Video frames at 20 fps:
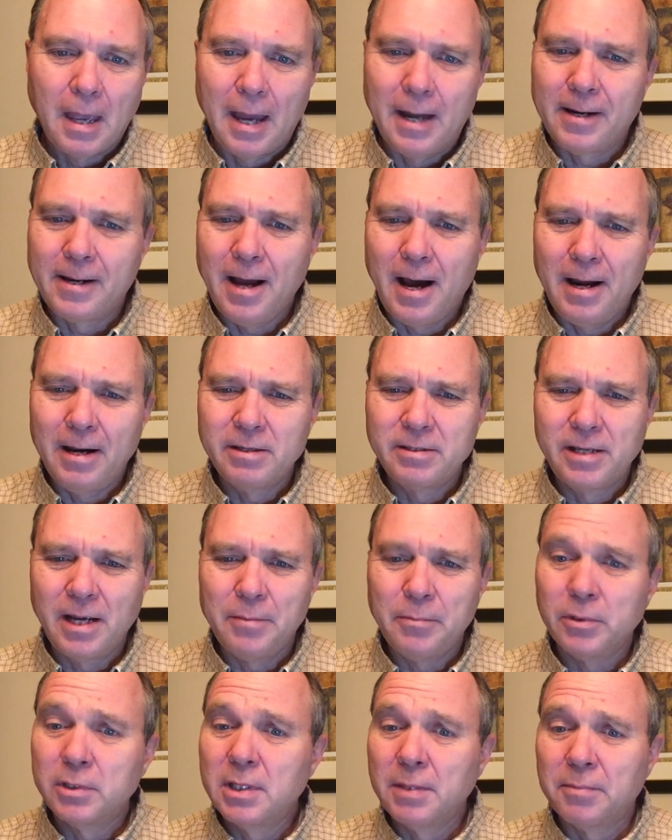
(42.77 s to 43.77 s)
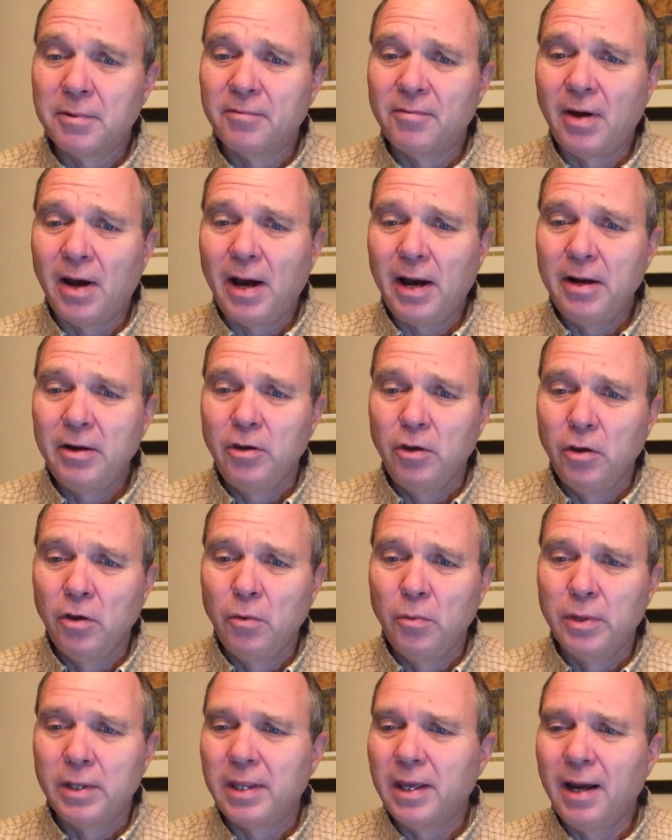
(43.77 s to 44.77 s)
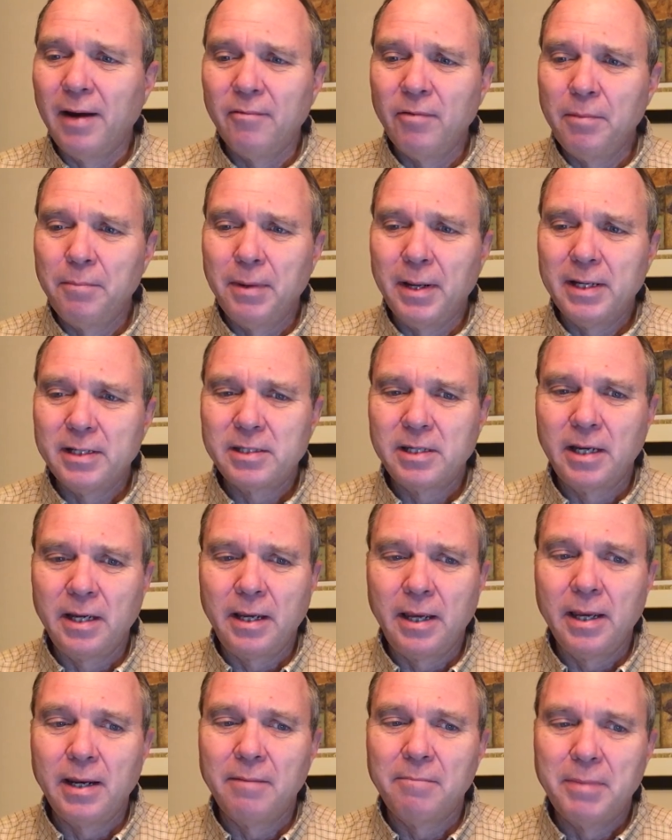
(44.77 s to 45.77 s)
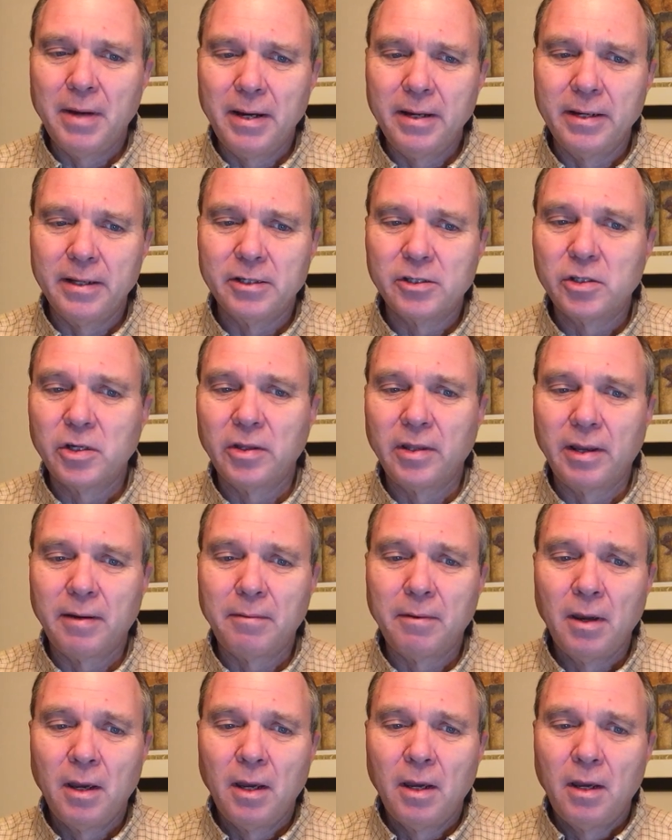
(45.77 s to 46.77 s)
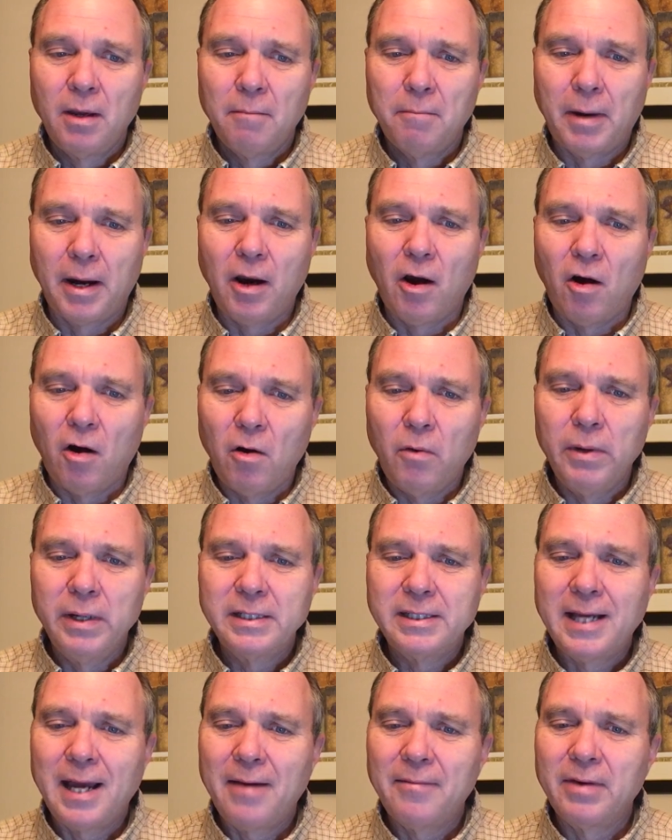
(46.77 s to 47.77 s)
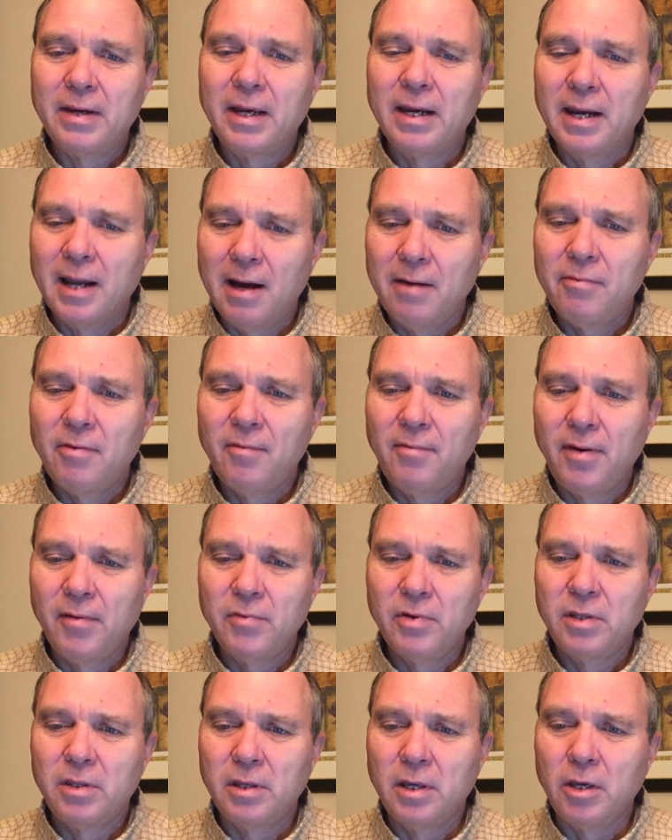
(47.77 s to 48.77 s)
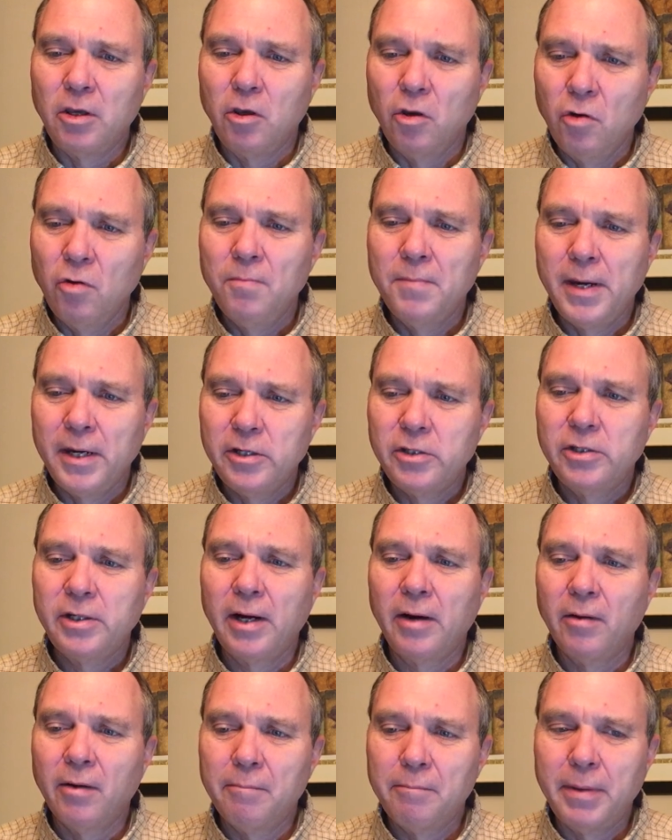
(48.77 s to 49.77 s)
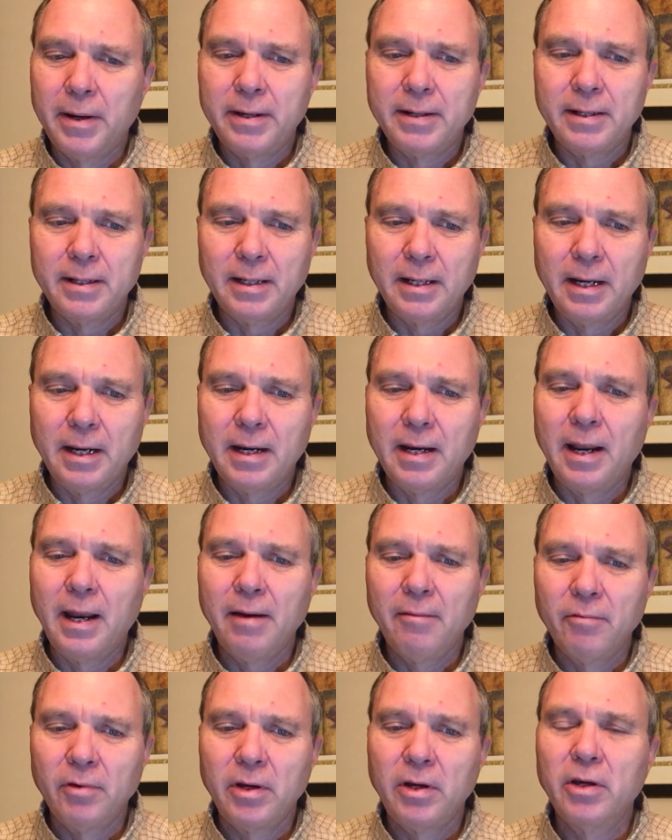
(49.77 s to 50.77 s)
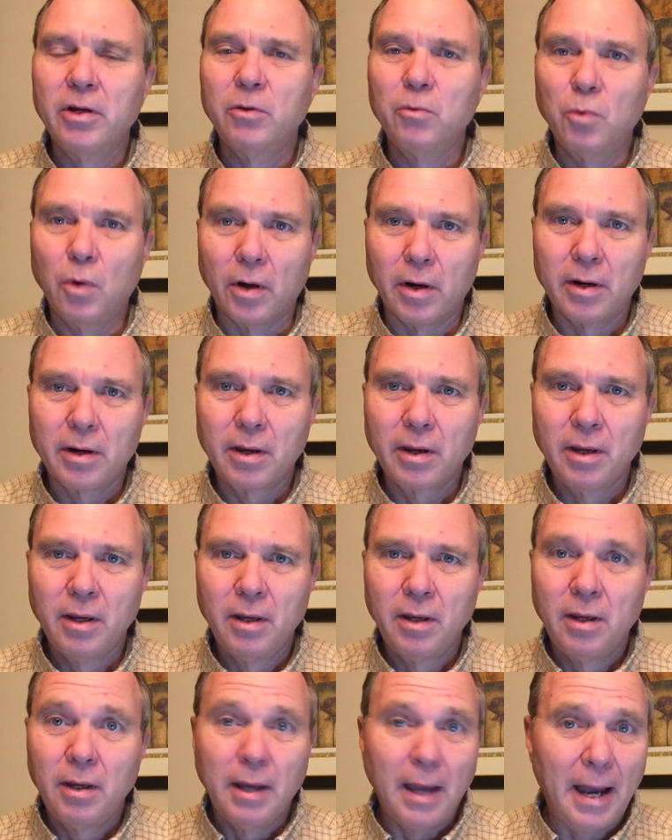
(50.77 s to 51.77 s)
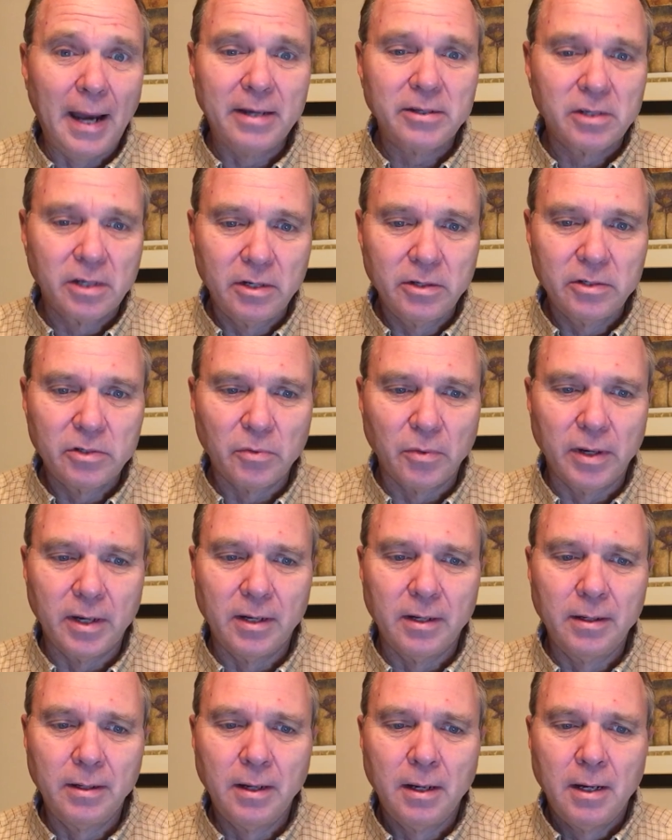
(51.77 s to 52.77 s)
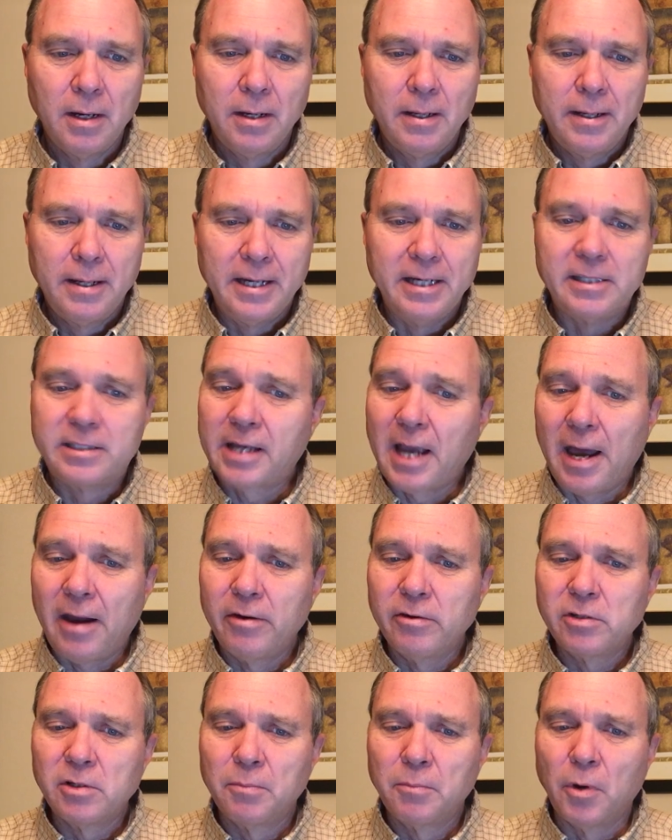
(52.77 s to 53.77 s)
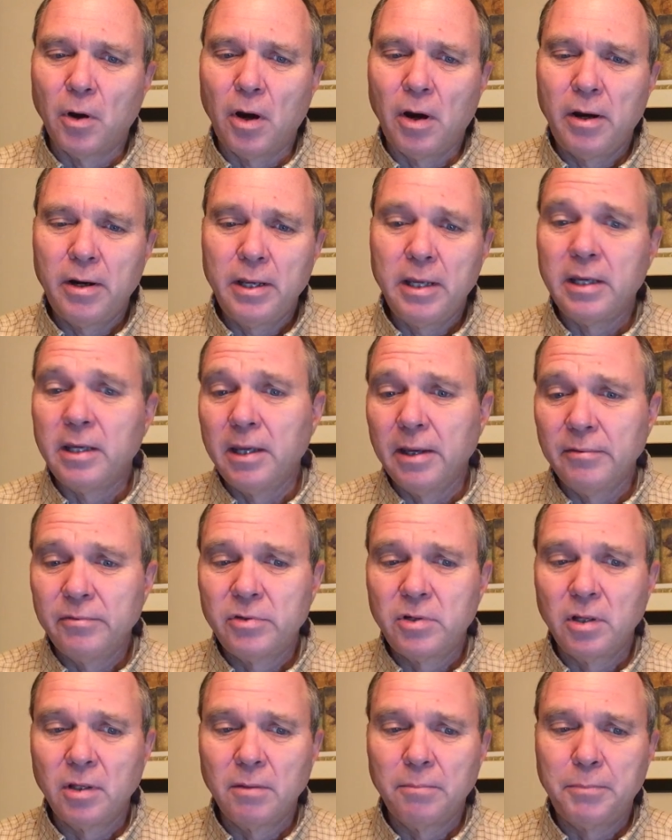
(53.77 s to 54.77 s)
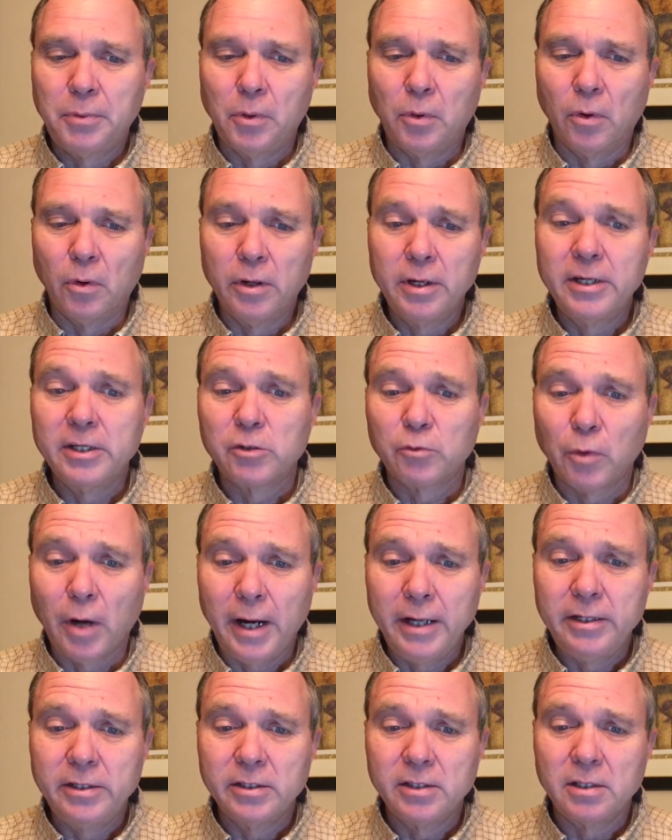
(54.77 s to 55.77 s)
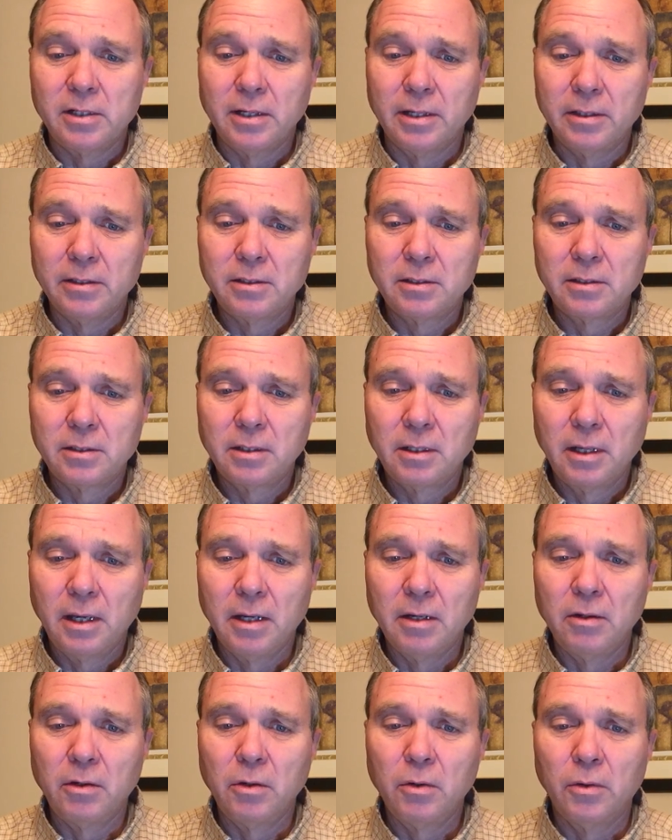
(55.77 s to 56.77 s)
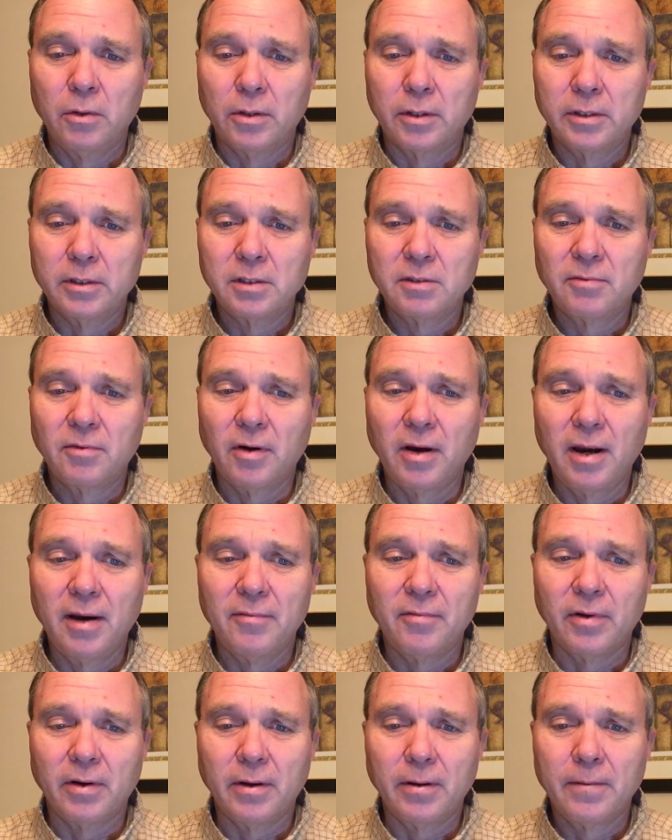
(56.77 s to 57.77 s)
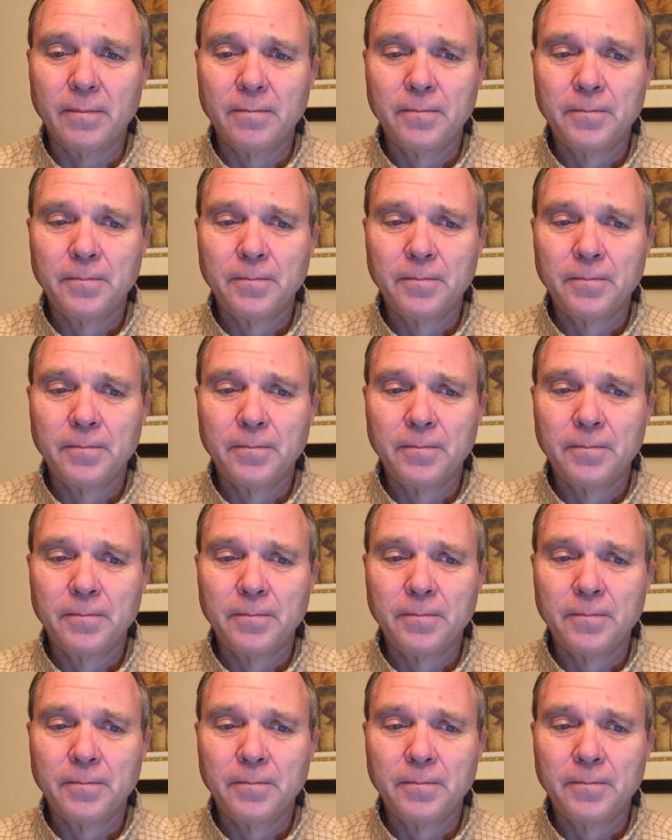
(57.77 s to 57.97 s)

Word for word: And God is able to provide you with every blessing in abundance, so that by always having enough of everything, you may share abundantly in every good work. As it is written, He scatters abroad, He gives to the poor, His righteousness endures forever.